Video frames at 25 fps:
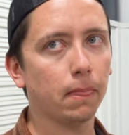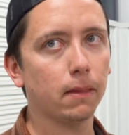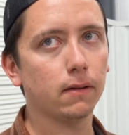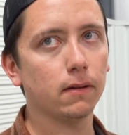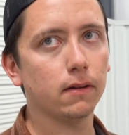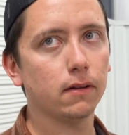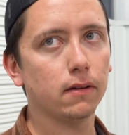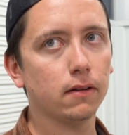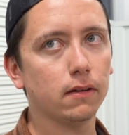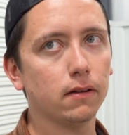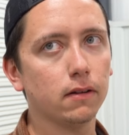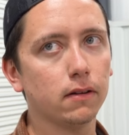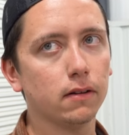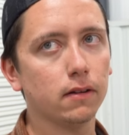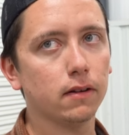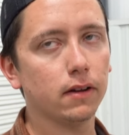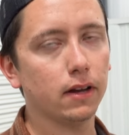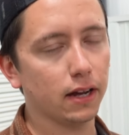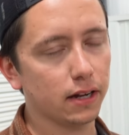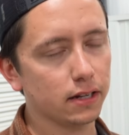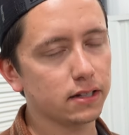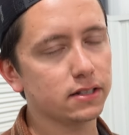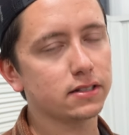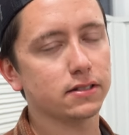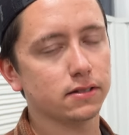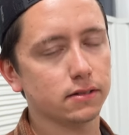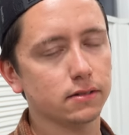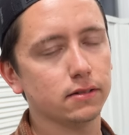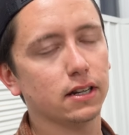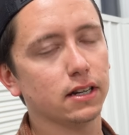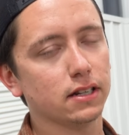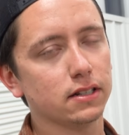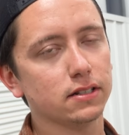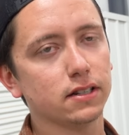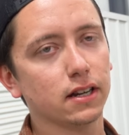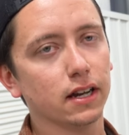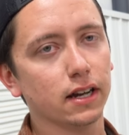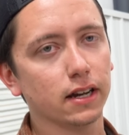it the first time. Ex- so.
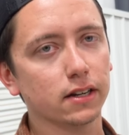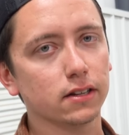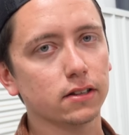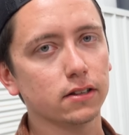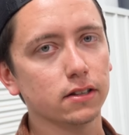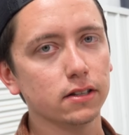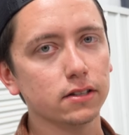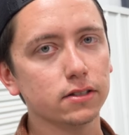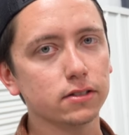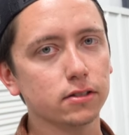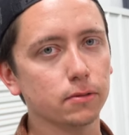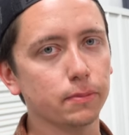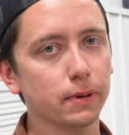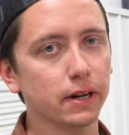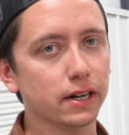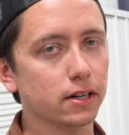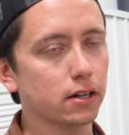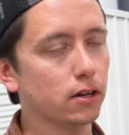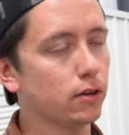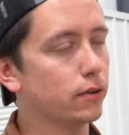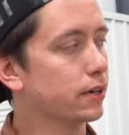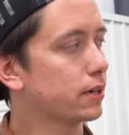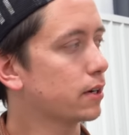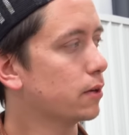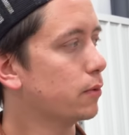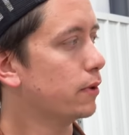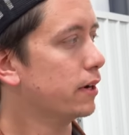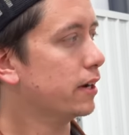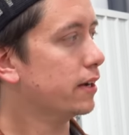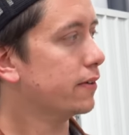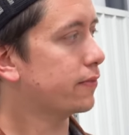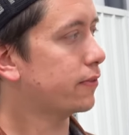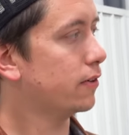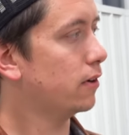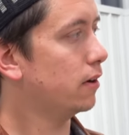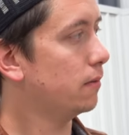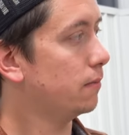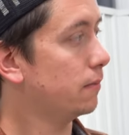Exactly. So by going away
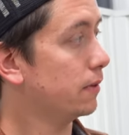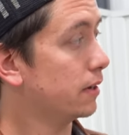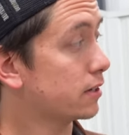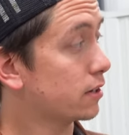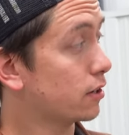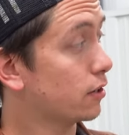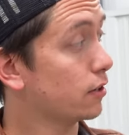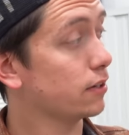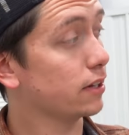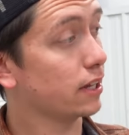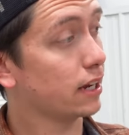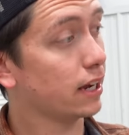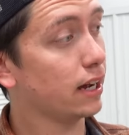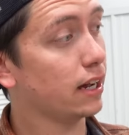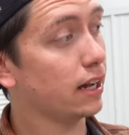from it, currently